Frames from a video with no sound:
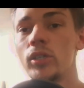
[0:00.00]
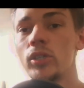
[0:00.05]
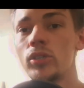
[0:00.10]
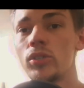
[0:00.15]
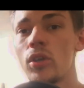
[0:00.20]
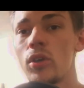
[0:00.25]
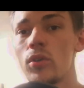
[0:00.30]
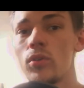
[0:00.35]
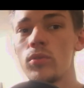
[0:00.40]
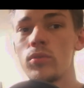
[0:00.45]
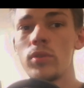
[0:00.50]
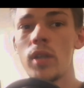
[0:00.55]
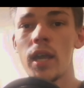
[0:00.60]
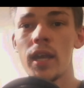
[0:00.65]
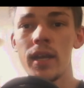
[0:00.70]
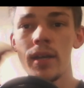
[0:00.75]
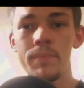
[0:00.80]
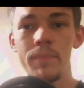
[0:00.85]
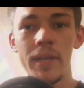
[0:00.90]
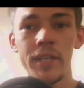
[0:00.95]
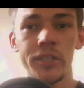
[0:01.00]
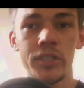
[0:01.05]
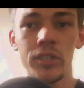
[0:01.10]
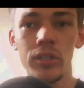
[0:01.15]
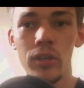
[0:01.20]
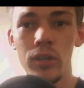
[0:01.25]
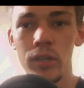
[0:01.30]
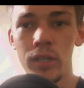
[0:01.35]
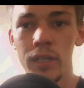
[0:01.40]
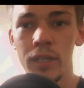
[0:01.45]
So like I
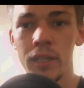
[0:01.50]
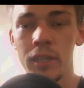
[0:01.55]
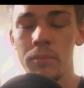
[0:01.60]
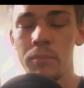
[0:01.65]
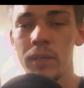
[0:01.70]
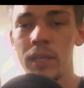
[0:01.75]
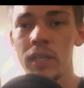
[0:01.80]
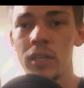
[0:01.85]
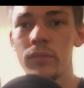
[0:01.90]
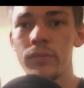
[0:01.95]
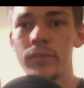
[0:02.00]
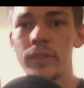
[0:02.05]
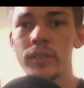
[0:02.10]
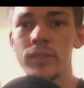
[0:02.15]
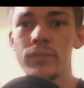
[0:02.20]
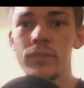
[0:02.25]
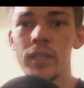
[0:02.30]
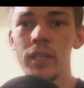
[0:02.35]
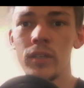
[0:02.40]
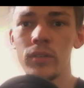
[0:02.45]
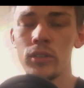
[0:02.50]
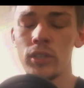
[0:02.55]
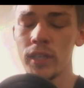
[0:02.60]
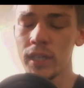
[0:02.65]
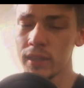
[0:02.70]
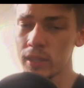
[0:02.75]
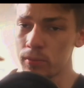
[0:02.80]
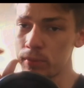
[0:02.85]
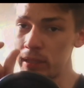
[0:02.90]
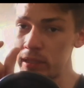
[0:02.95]
mentioned earlier in the beginning of this video, you
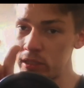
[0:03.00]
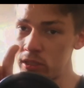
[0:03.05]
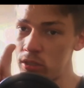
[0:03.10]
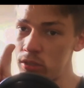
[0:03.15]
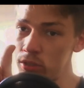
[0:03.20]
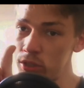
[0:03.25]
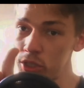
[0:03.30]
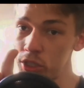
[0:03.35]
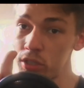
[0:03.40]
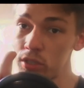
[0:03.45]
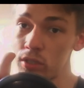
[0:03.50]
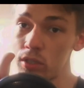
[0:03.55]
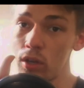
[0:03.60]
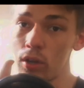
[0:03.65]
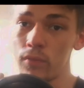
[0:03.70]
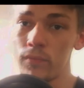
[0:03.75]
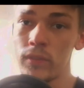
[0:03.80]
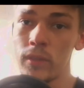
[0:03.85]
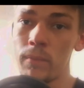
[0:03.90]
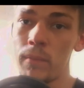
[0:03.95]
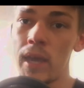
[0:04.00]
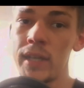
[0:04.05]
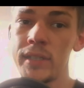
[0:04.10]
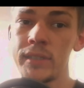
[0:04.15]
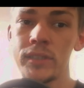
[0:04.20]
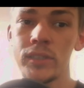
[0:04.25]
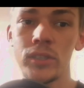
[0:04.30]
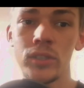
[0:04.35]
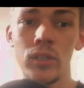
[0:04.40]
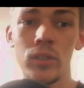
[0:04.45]
get the resolution of the
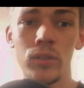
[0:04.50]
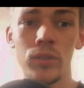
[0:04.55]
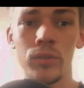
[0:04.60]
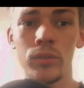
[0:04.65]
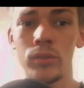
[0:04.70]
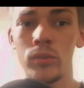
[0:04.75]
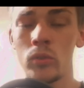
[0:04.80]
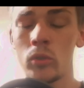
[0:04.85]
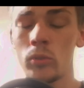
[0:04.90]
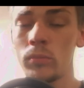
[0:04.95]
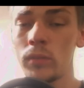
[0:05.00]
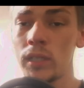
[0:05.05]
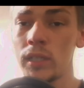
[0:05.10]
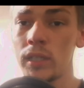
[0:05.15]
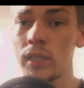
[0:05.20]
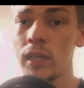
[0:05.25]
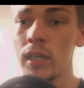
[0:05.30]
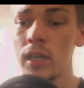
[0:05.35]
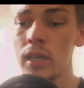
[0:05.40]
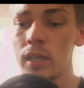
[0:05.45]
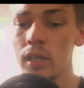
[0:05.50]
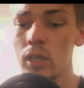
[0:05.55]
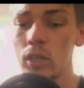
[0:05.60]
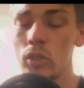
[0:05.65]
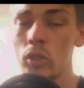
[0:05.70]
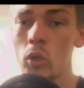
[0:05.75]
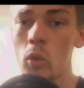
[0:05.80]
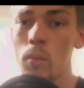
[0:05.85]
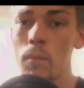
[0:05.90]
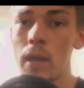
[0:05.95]
balance. So normally
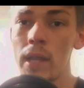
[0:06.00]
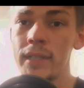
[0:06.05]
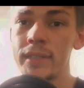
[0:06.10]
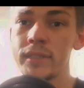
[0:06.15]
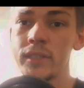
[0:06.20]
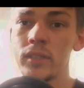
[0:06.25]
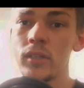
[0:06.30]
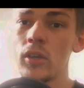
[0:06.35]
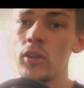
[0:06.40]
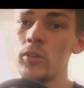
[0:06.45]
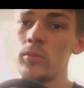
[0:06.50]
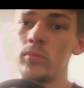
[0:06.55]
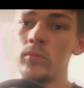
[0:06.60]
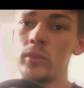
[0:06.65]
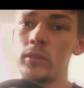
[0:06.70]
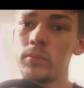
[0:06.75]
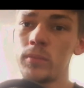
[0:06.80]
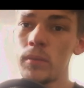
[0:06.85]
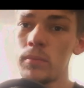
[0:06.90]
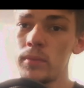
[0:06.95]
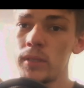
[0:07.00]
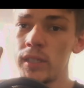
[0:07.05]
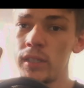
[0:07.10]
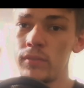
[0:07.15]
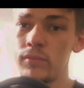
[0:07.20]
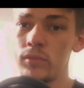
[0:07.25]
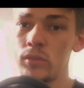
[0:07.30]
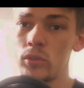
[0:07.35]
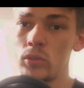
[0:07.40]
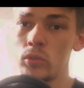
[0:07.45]
your balance at home will probably
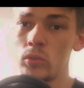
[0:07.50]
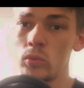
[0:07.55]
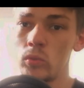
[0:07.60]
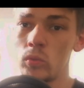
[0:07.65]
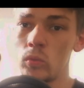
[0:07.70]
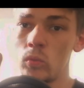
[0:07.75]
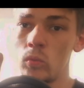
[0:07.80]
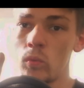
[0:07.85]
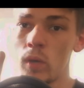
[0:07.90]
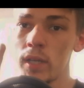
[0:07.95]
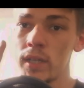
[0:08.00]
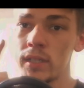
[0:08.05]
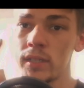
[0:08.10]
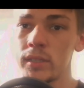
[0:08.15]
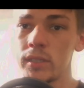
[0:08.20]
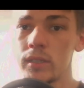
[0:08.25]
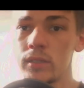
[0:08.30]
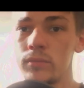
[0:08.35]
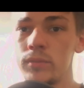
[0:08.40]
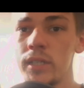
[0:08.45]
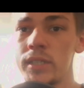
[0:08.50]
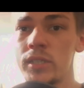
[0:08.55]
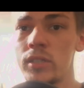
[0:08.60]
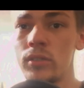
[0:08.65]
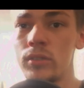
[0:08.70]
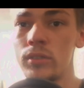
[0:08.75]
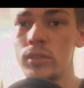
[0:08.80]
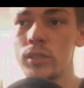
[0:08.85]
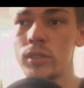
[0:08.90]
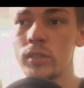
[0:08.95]
give you 1
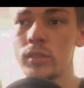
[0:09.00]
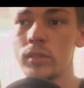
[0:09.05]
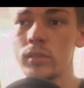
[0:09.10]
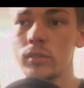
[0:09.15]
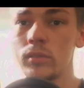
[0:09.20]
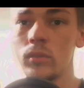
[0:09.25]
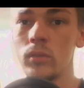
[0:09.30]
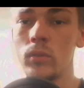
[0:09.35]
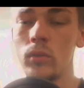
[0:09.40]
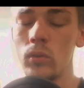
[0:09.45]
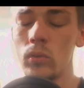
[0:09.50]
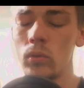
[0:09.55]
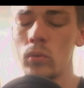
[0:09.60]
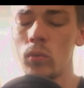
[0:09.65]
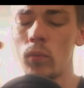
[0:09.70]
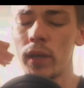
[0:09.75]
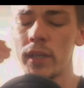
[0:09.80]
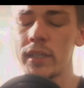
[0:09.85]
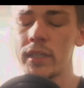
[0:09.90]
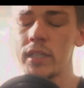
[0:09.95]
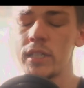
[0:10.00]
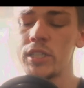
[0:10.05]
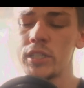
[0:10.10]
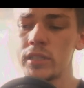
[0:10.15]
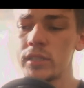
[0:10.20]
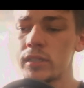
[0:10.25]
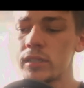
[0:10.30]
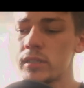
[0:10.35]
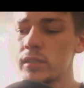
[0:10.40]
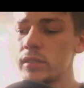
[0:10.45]
resolution or 1
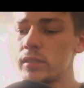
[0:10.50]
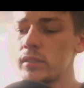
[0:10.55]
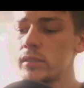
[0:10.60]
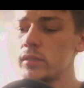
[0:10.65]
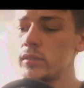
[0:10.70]
digit